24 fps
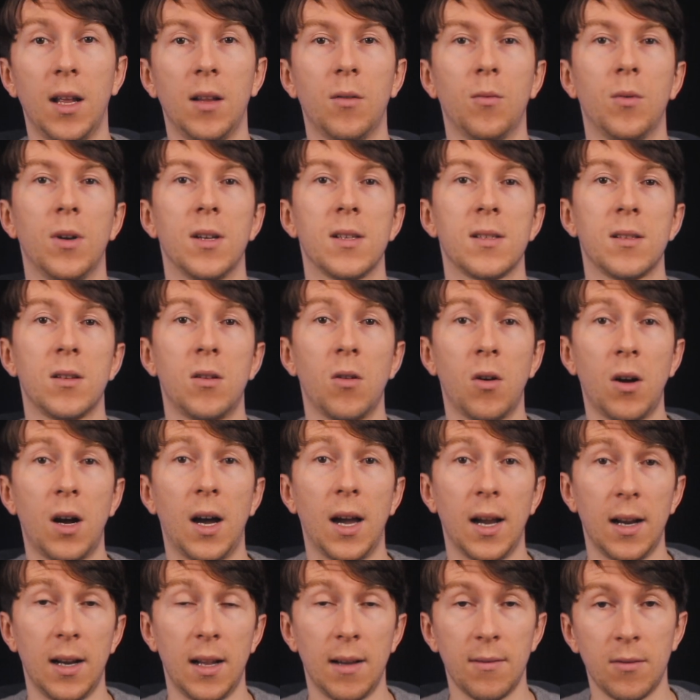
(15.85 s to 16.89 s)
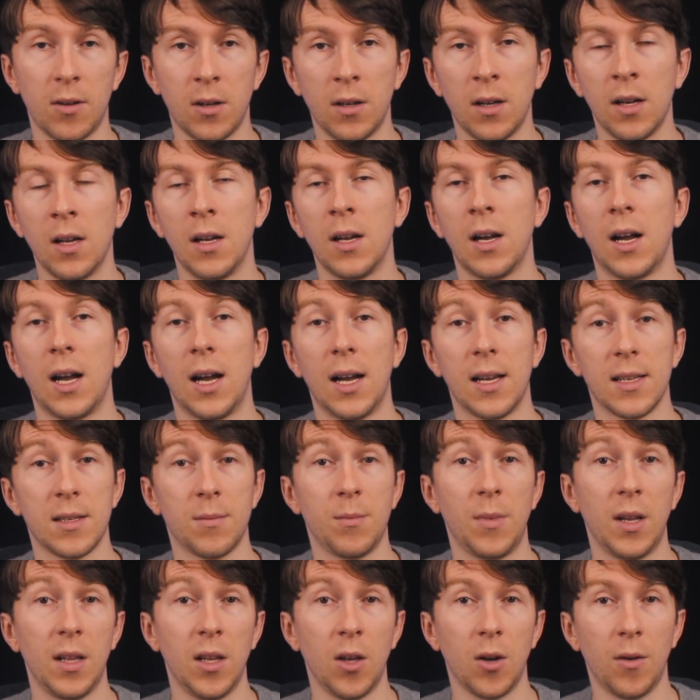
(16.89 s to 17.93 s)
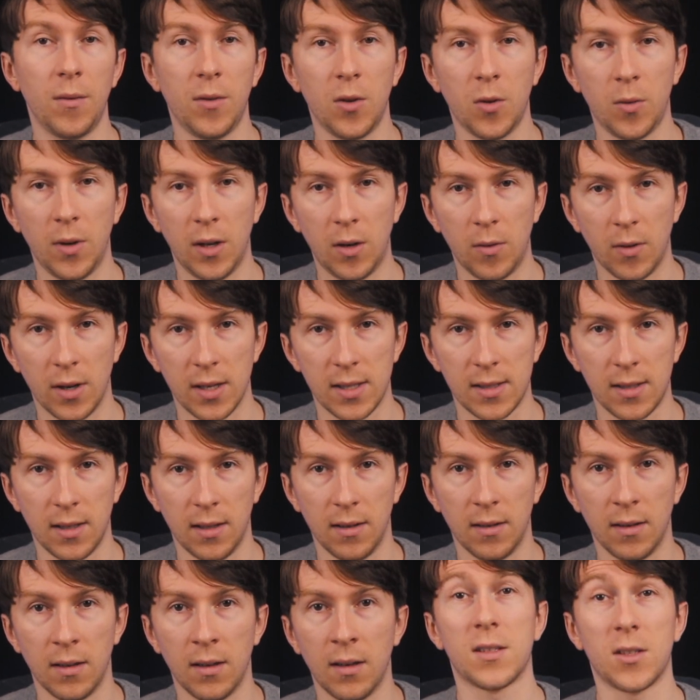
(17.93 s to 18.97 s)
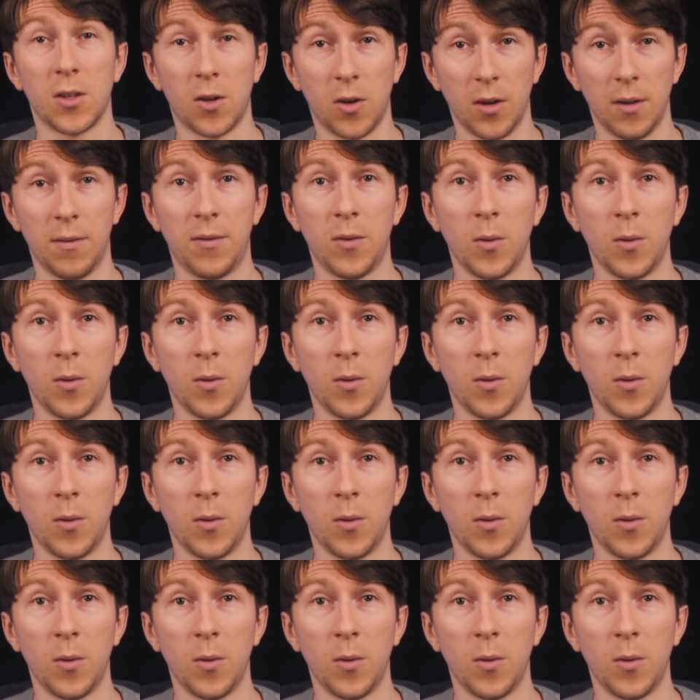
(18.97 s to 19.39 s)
it with GoHighLevel, as many of you requested. So if